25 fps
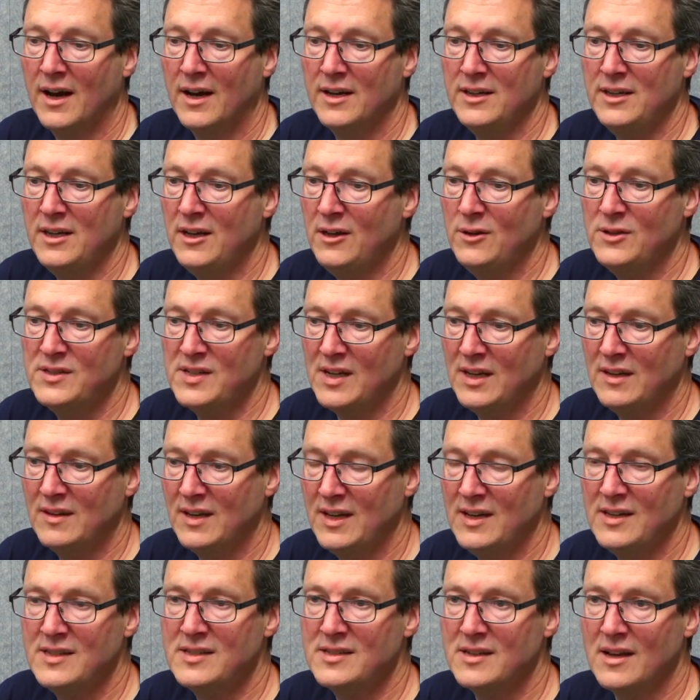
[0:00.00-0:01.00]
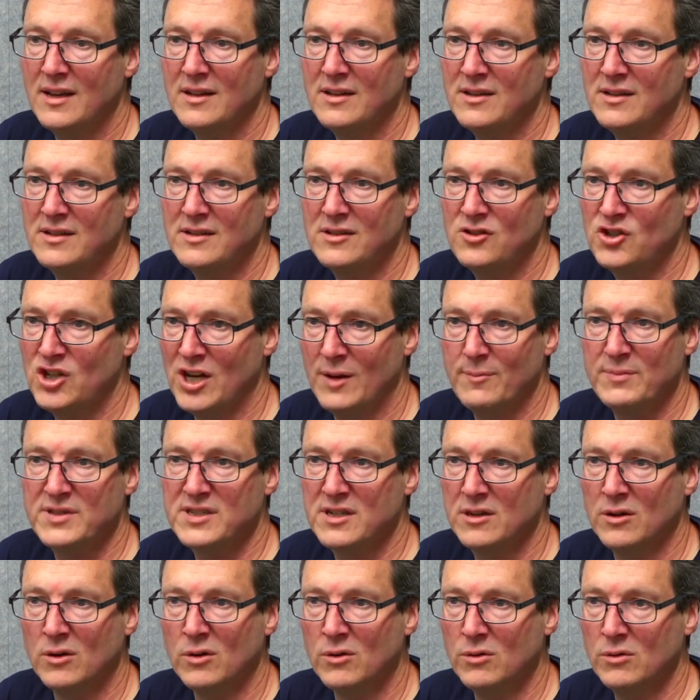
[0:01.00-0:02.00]
using these chips
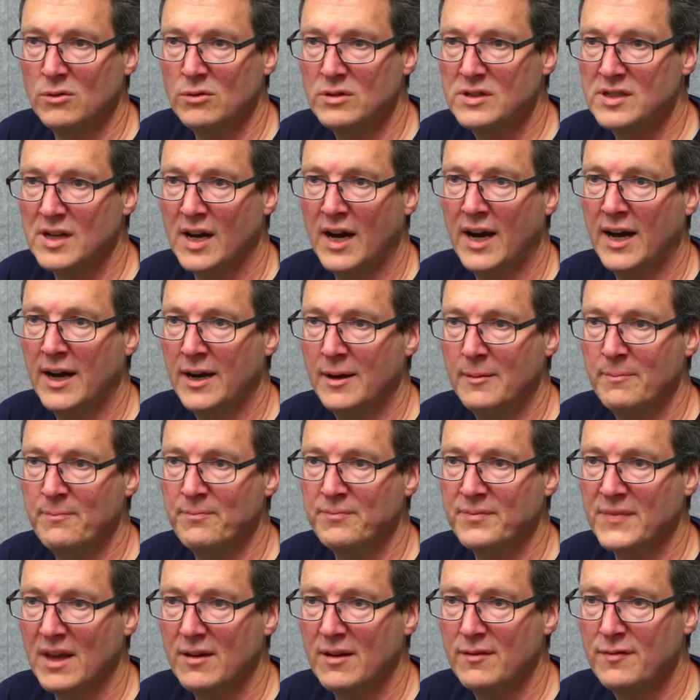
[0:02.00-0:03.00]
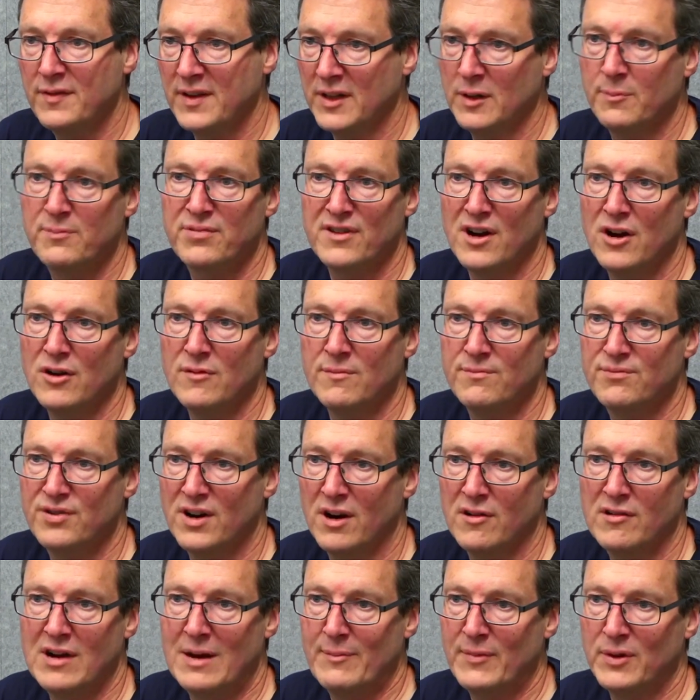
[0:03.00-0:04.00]
called field
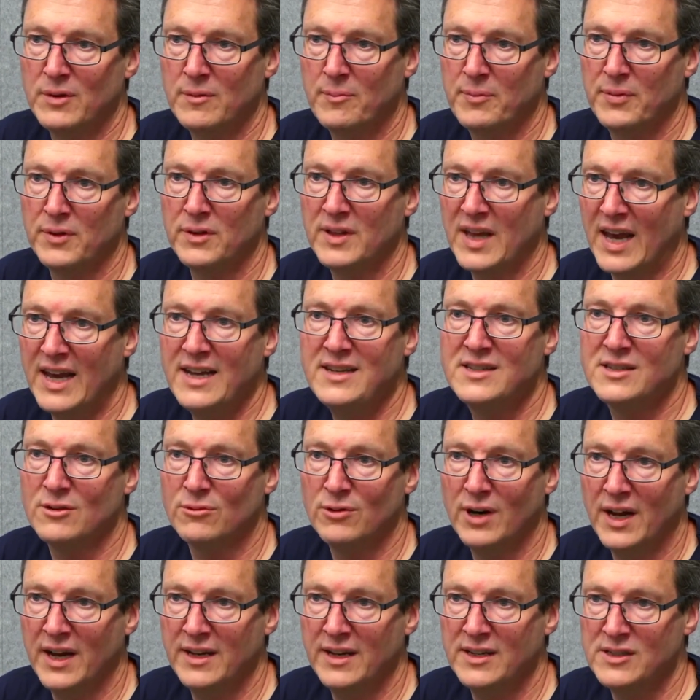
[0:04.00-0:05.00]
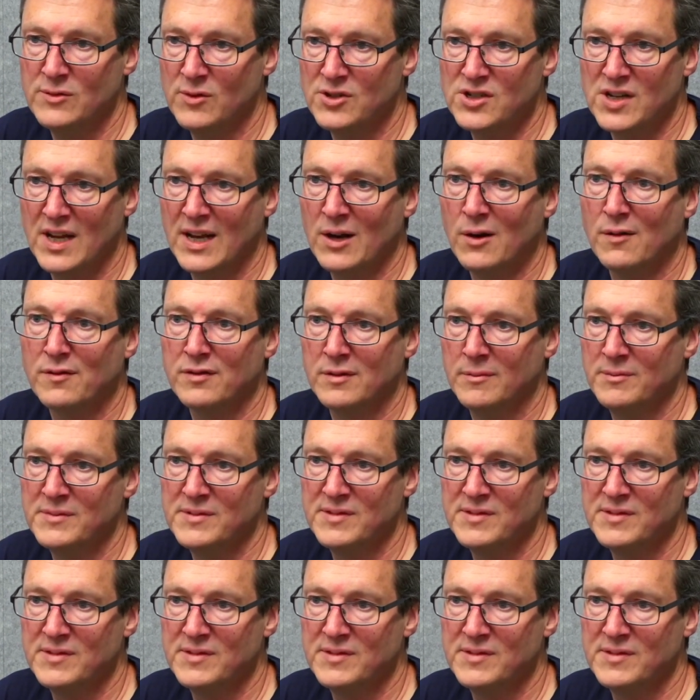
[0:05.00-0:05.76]
programmable gate arrays, which they got from